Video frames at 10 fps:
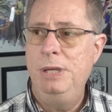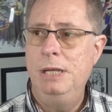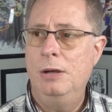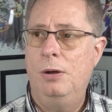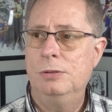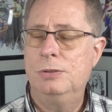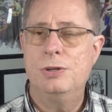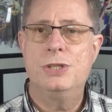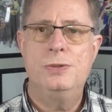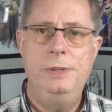Being
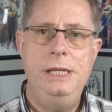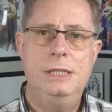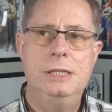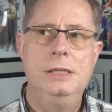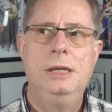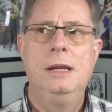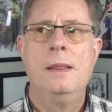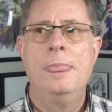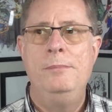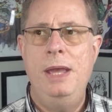ultra sweet,
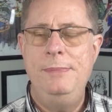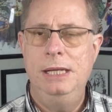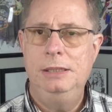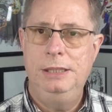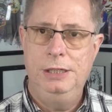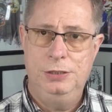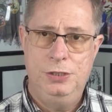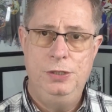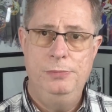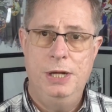maybe a
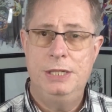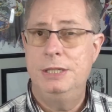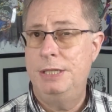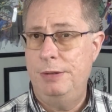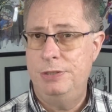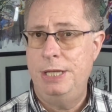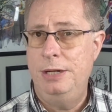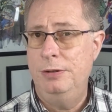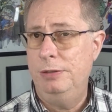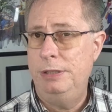little too much, as I was
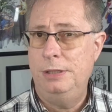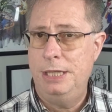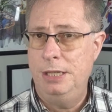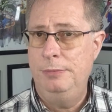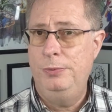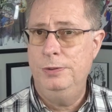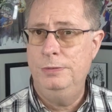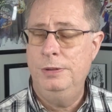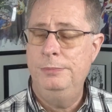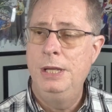saying earlier, like in a
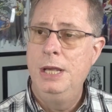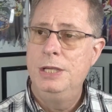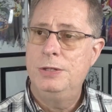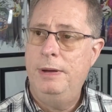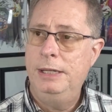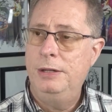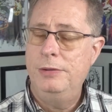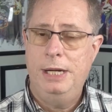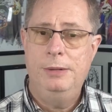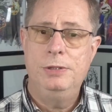boardroom. So I don't
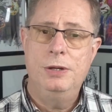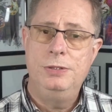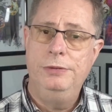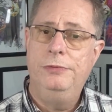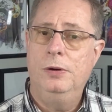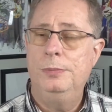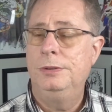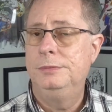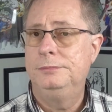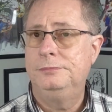know that I would go too
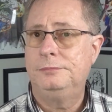formal.